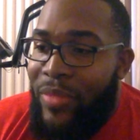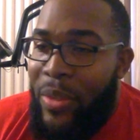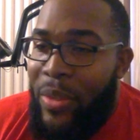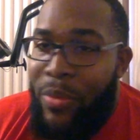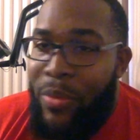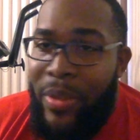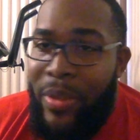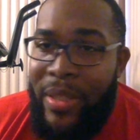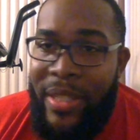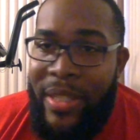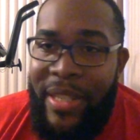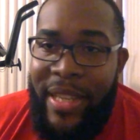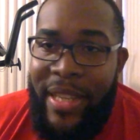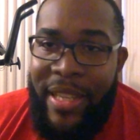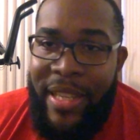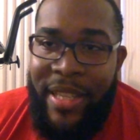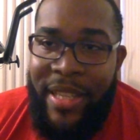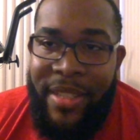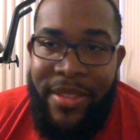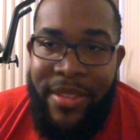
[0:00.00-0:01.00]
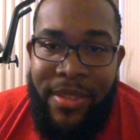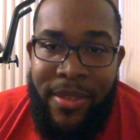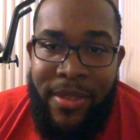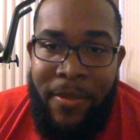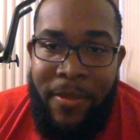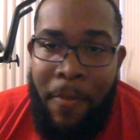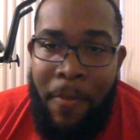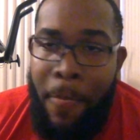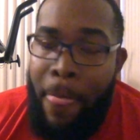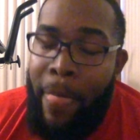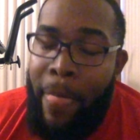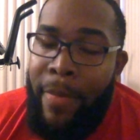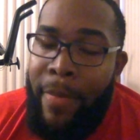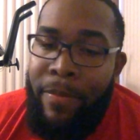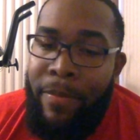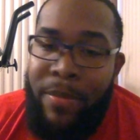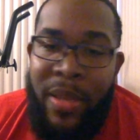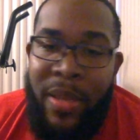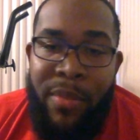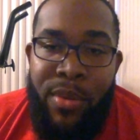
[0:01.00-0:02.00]
what the day is.
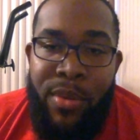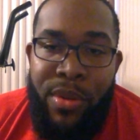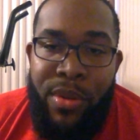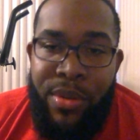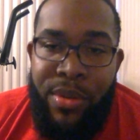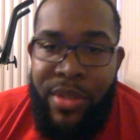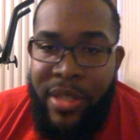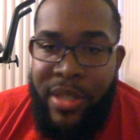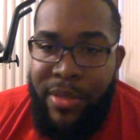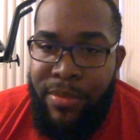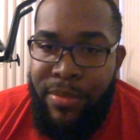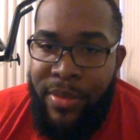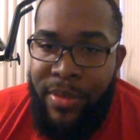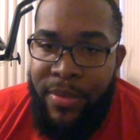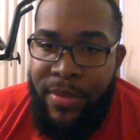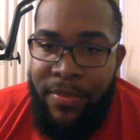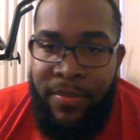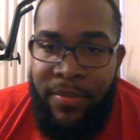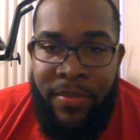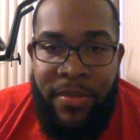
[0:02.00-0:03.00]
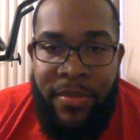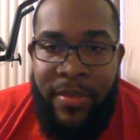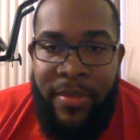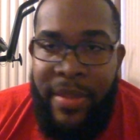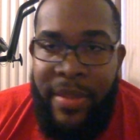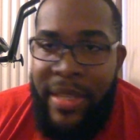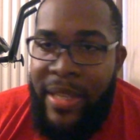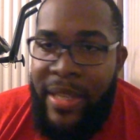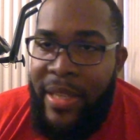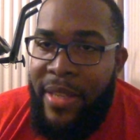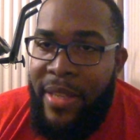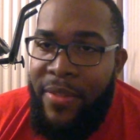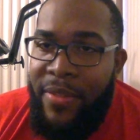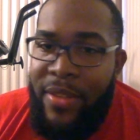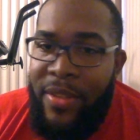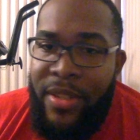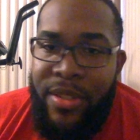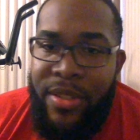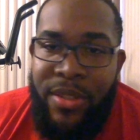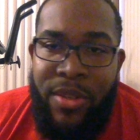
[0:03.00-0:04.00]
People go to Jim's.
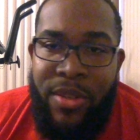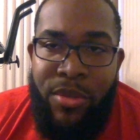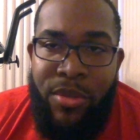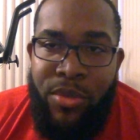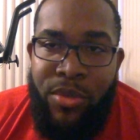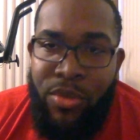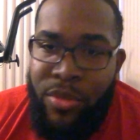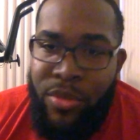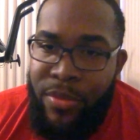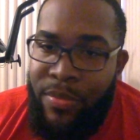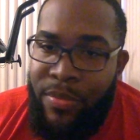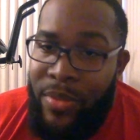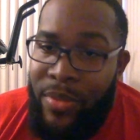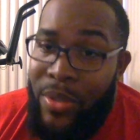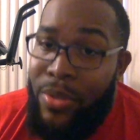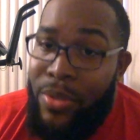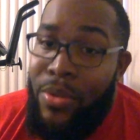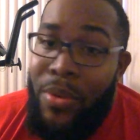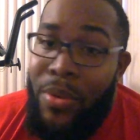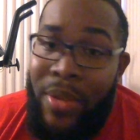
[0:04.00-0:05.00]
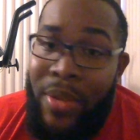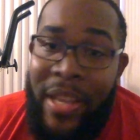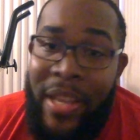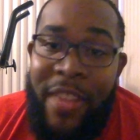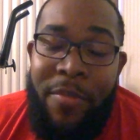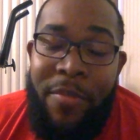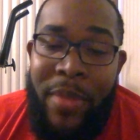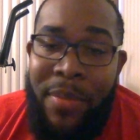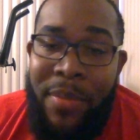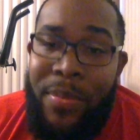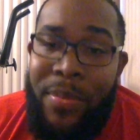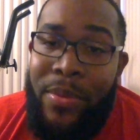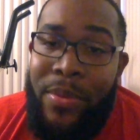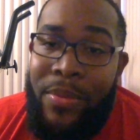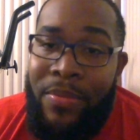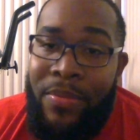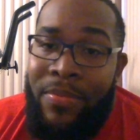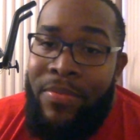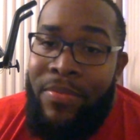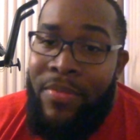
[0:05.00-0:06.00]
Even in a snowstorm, you're going to have people
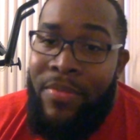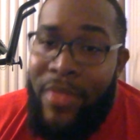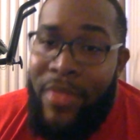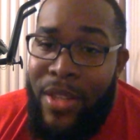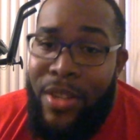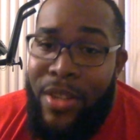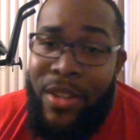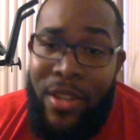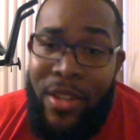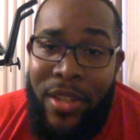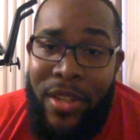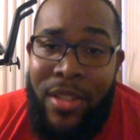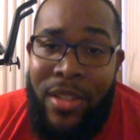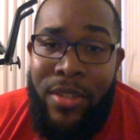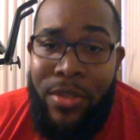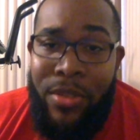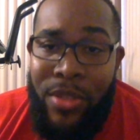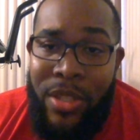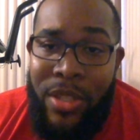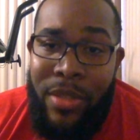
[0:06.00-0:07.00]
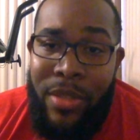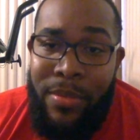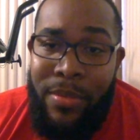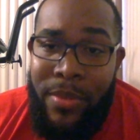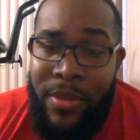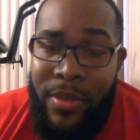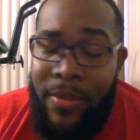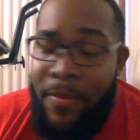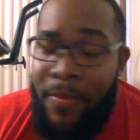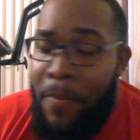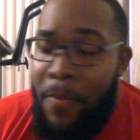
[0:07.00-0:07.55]
that are going to go to Jim's.